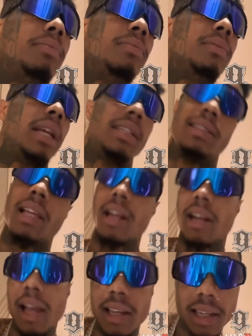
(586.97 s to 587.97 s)
instead of
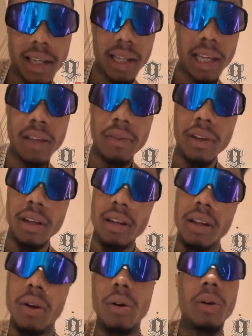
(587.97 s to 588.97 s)
that get even
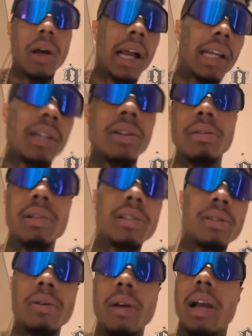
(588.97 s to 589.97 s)
oh i can do it
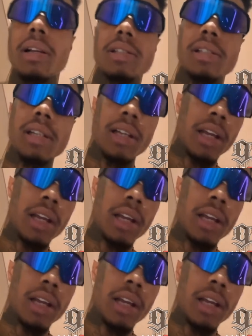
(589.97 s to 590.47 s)
too I shit